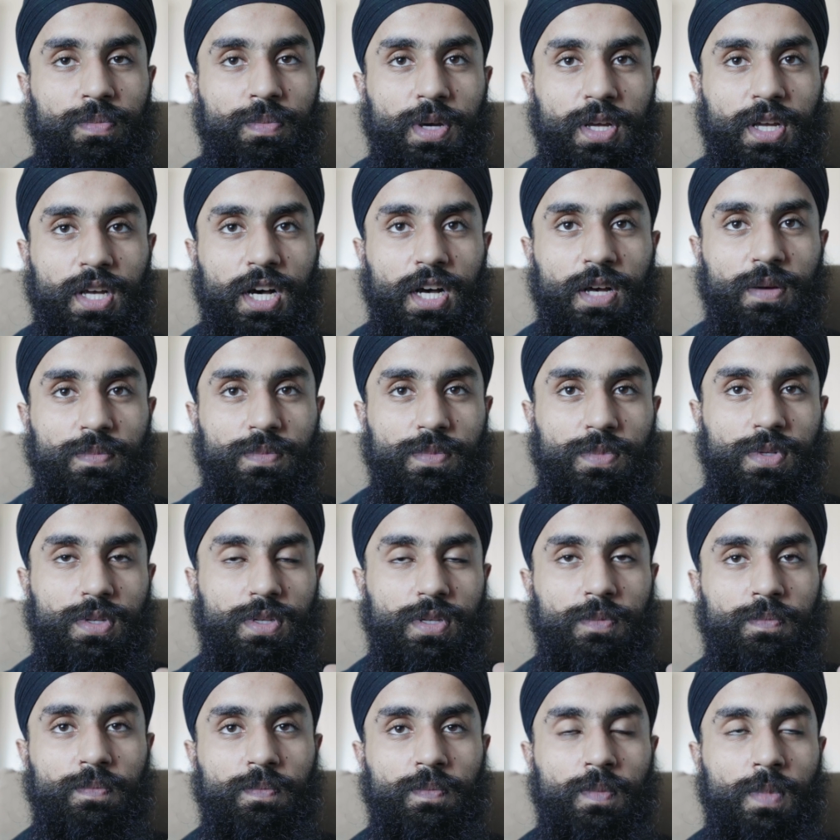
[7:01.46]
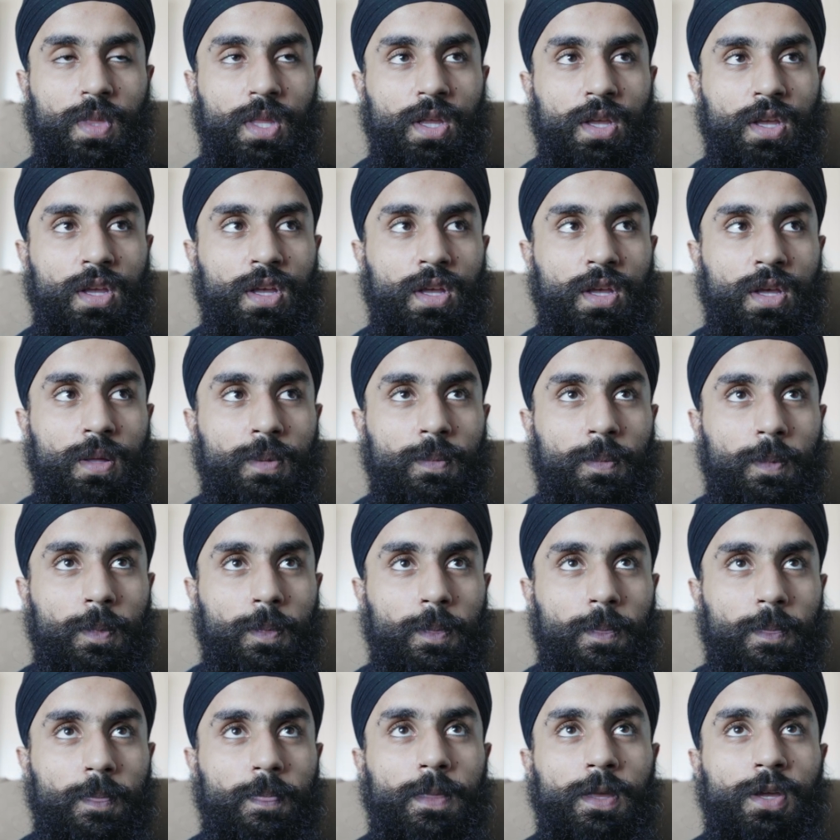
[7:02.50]
becomes,
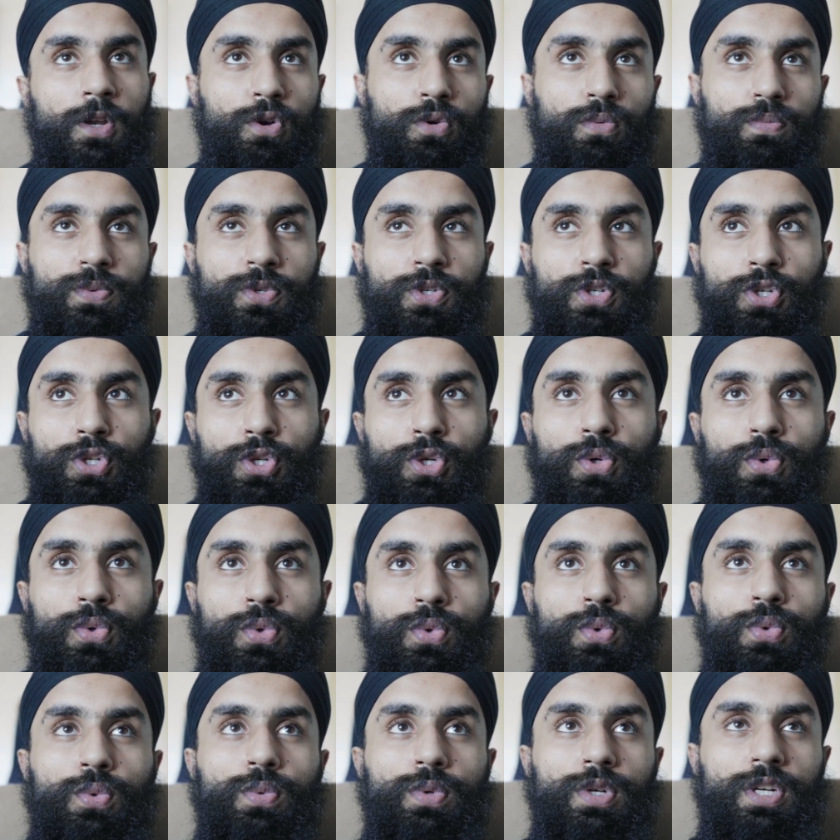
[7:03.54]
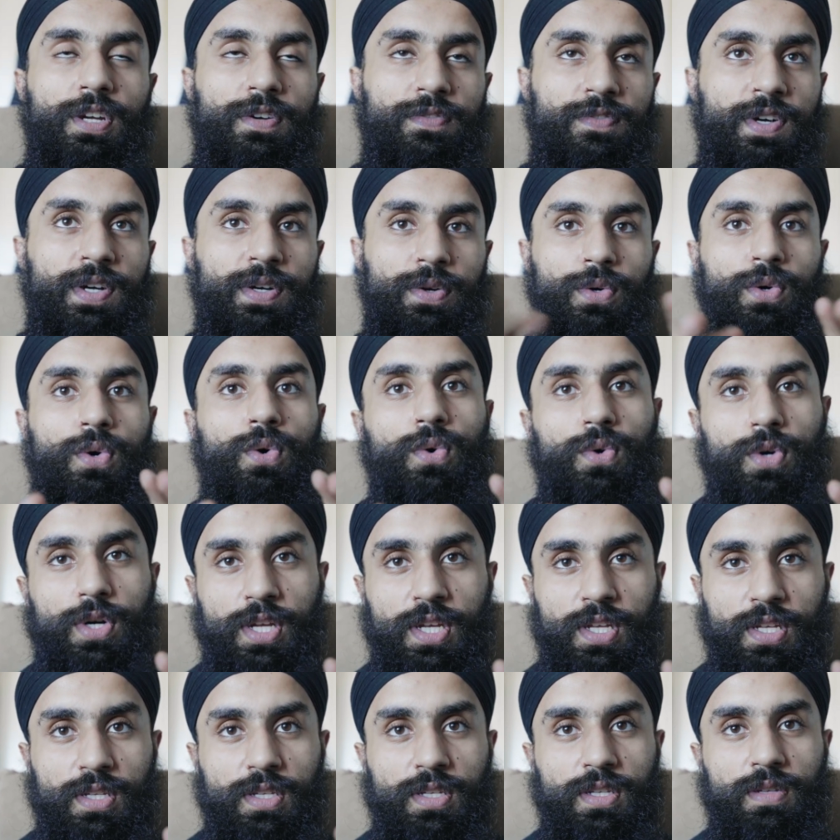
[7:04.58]
you know, 2 different
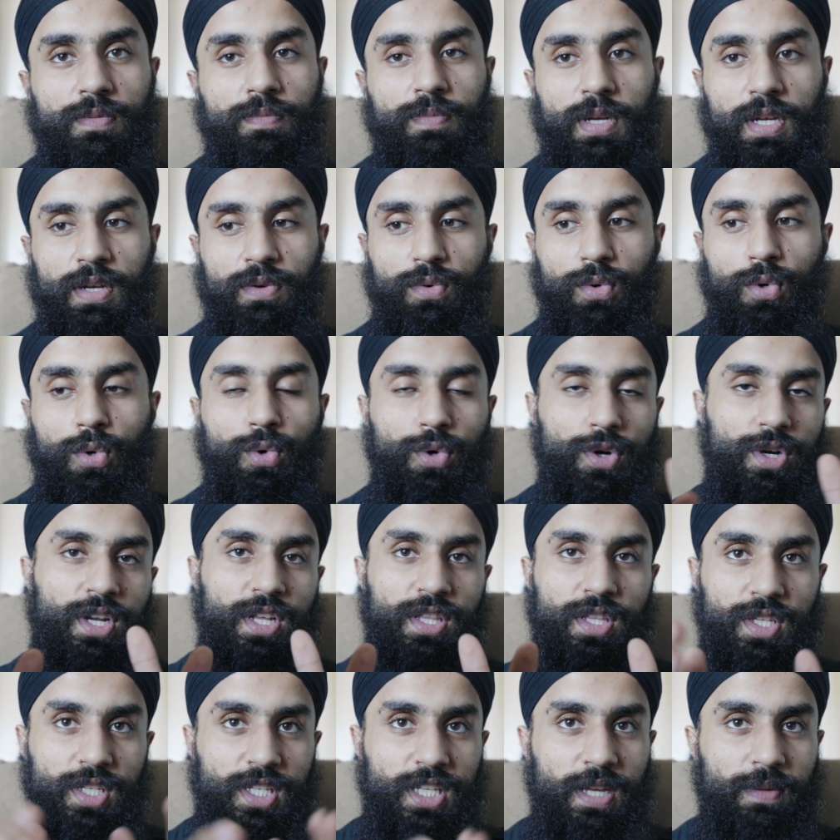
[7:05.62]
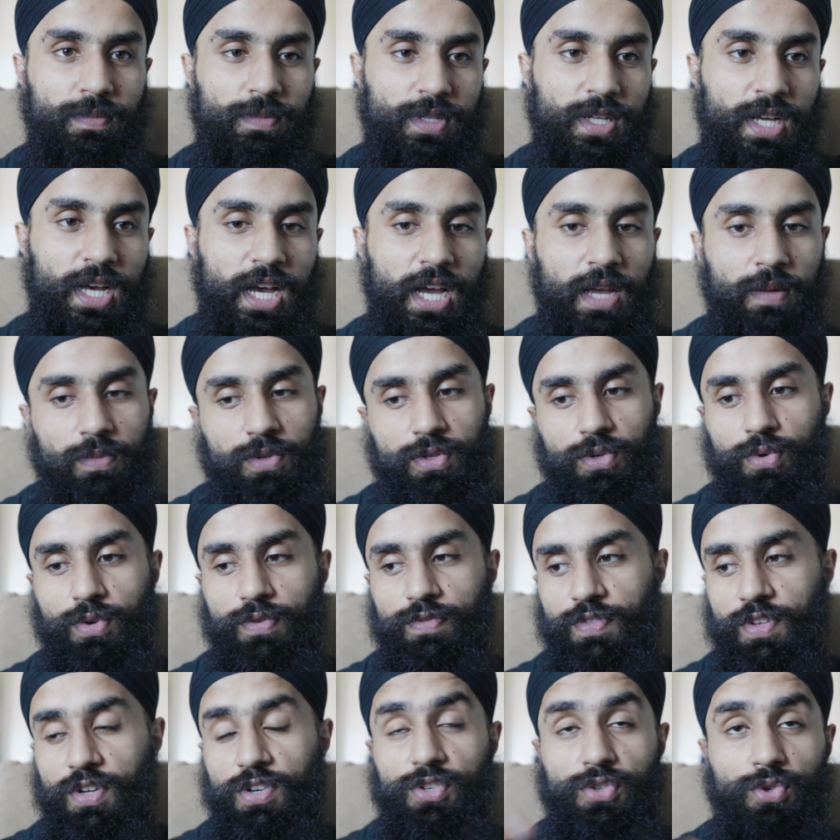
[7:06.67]
recordings being recorded at the same time. So
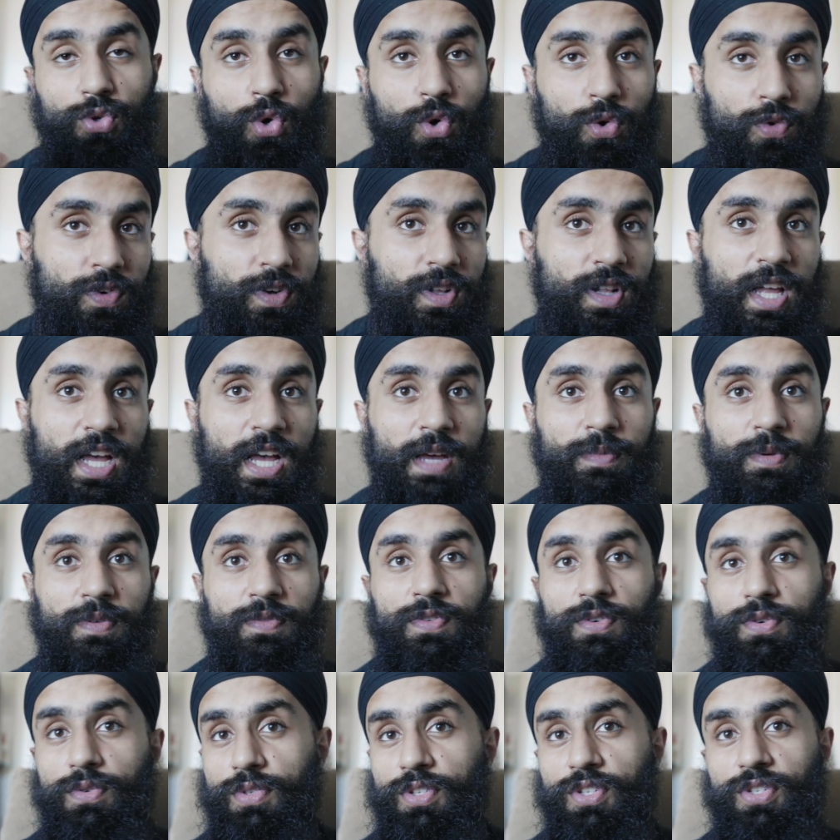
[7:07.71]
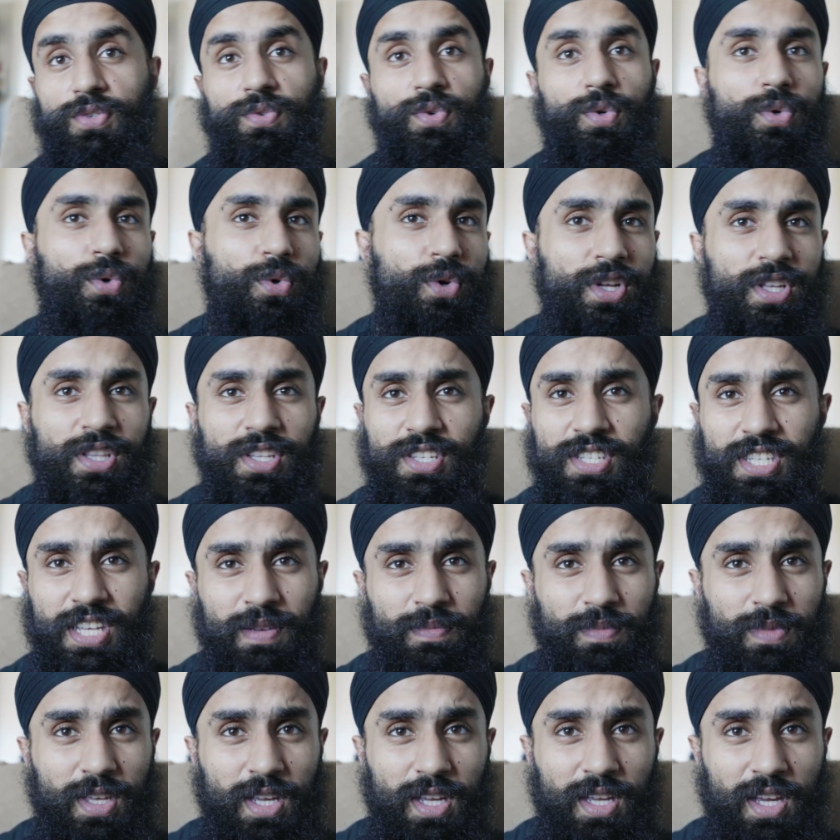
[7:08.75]
if there's overlap, if you're just recording the
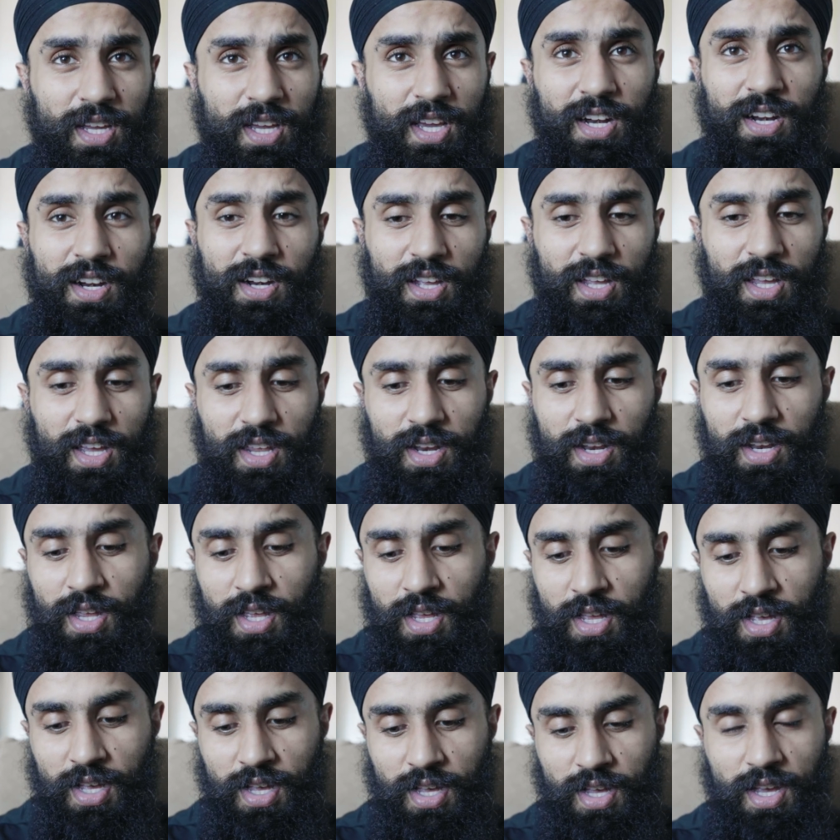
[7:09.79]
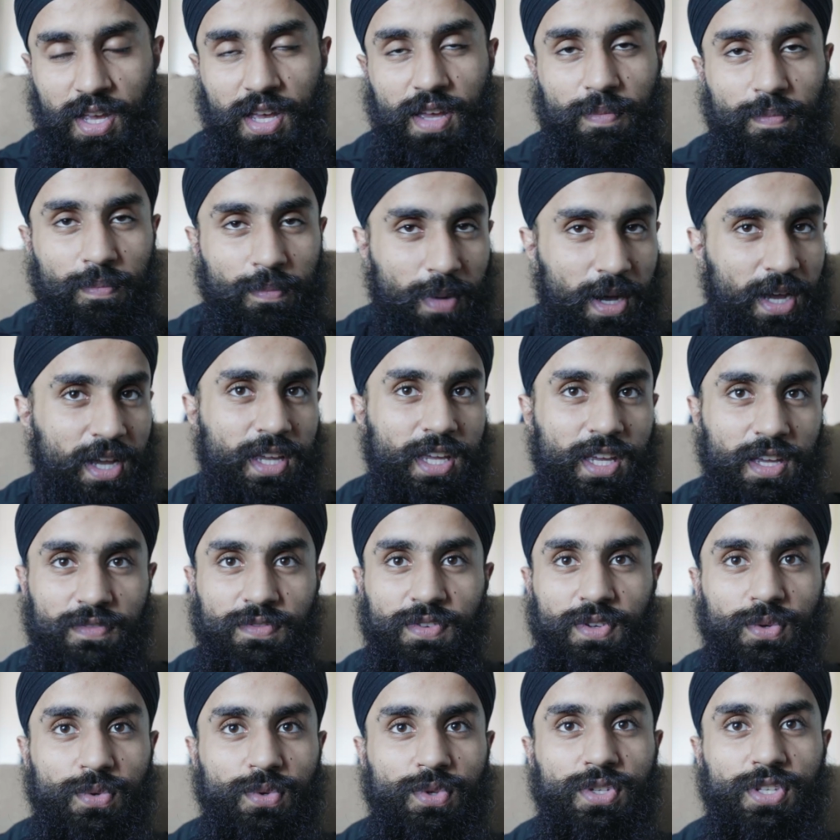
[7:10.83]
same thing again and again, it might give
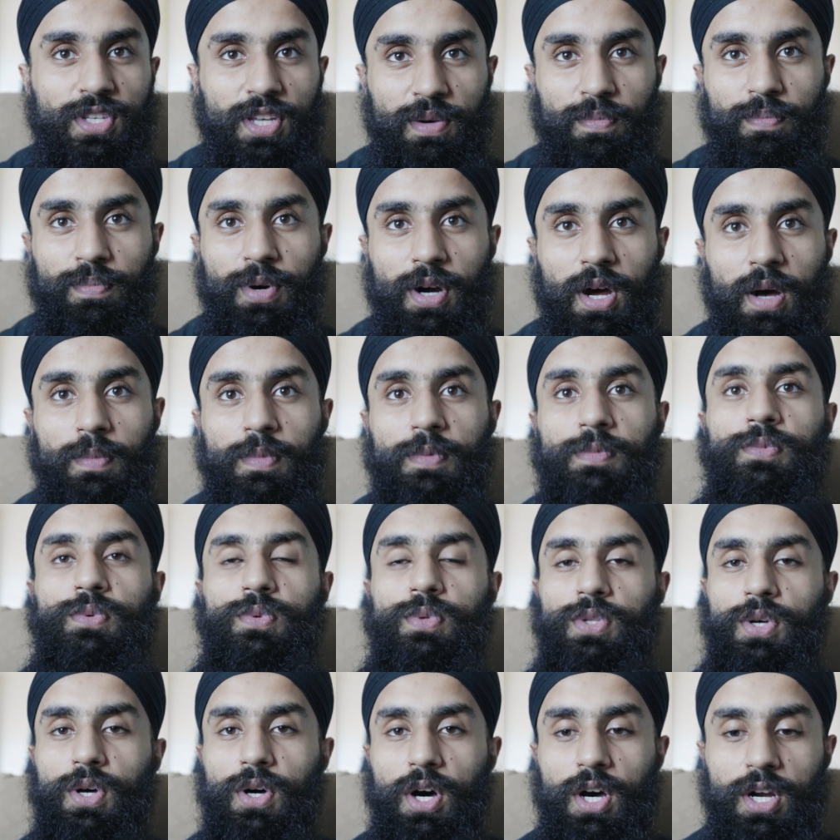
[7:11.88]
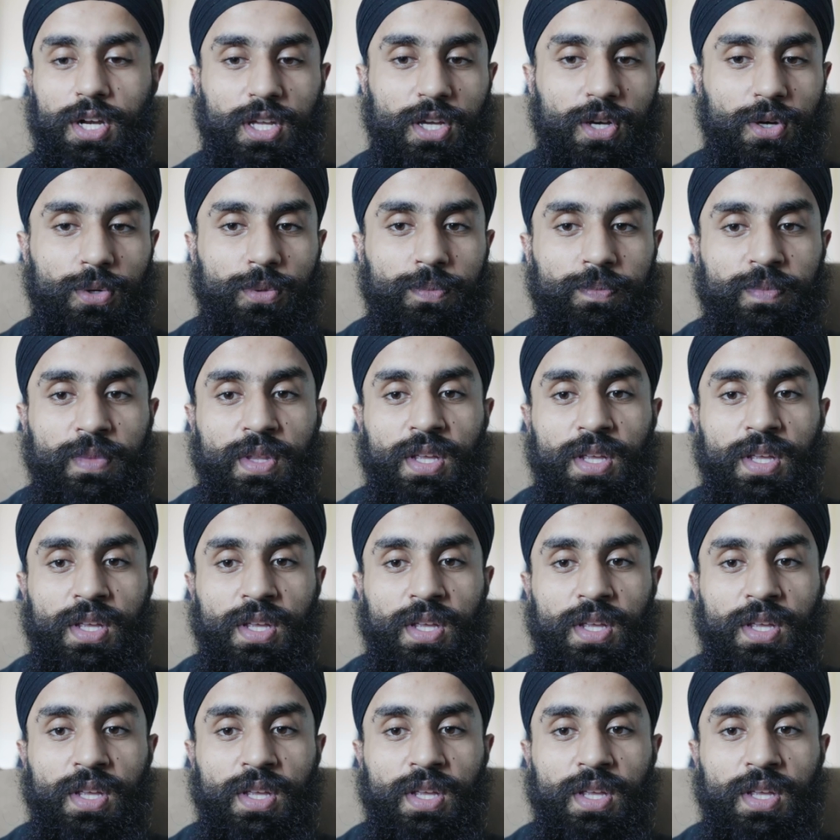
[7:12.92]
you some problems with the audio.